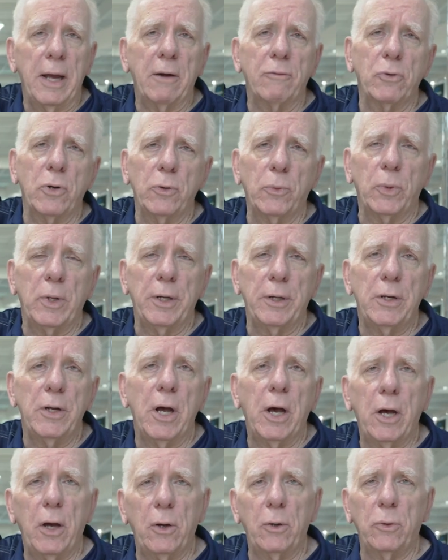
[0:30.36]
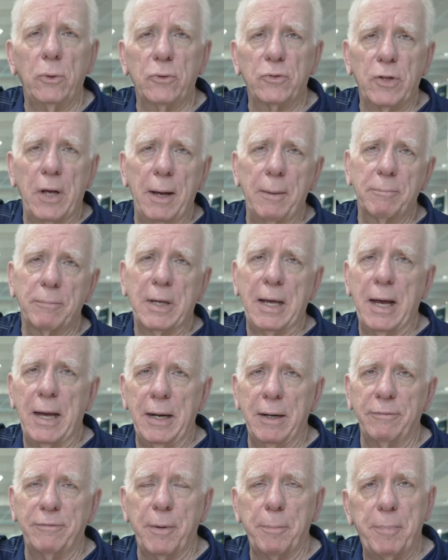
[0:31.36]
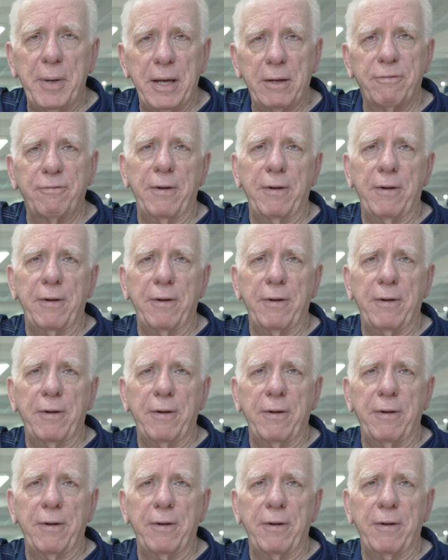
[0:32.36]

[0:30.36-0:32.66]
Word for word: everyone knows I'm kind of a big